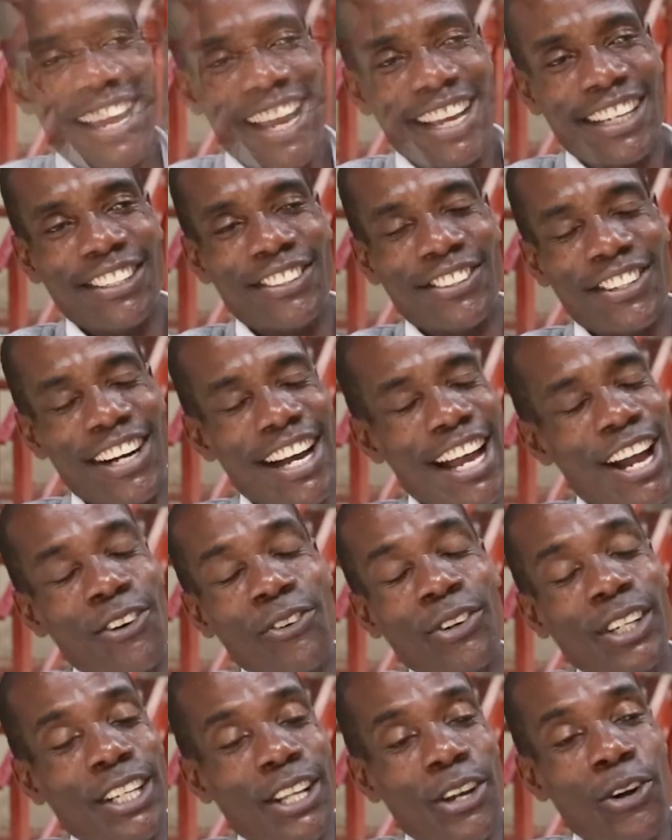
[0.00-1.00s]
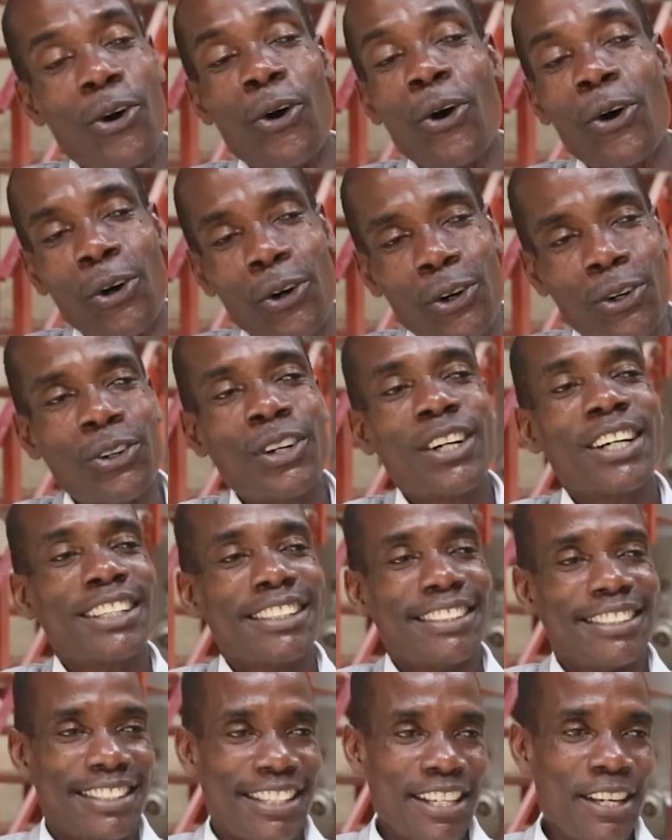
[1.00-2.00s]
And you know, and with the whole
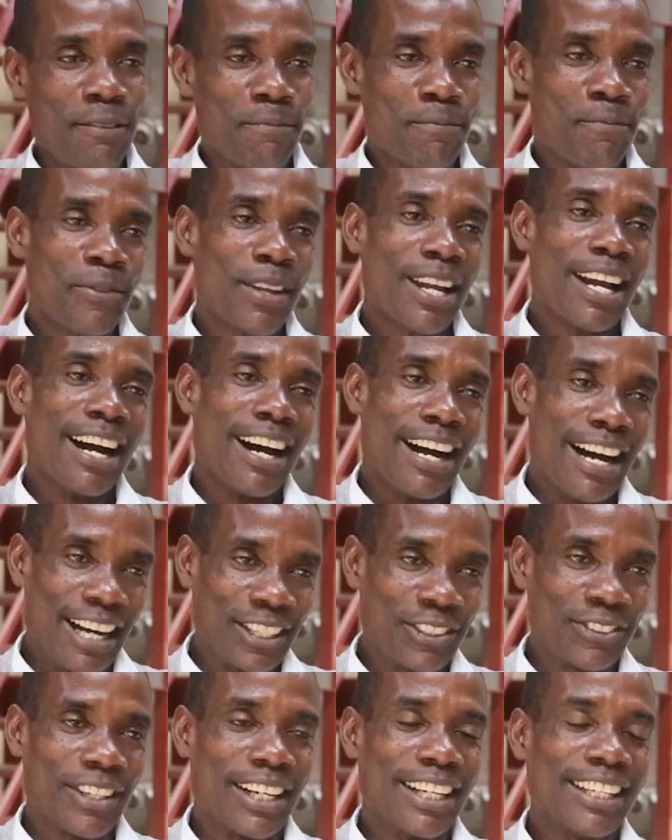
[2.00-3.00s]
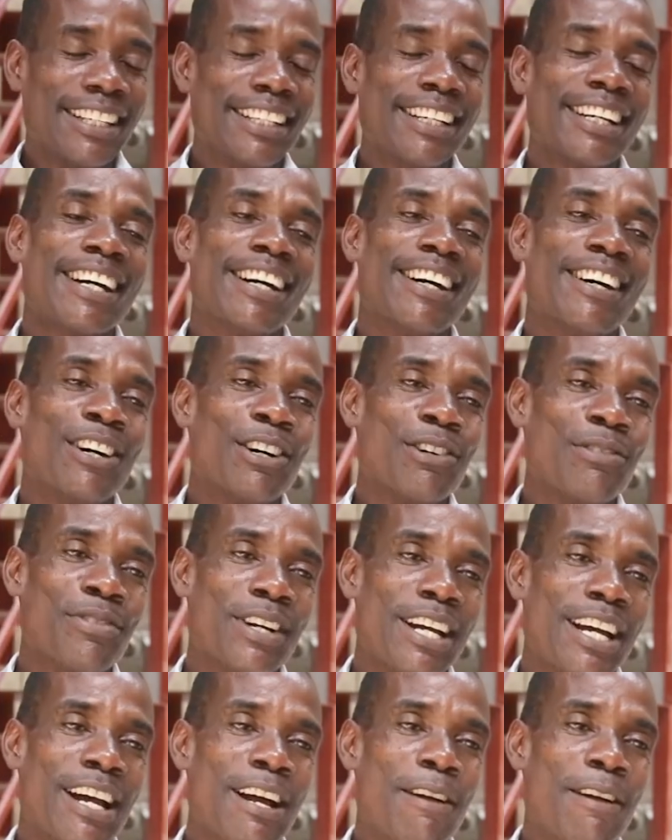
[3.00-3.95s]
team actually of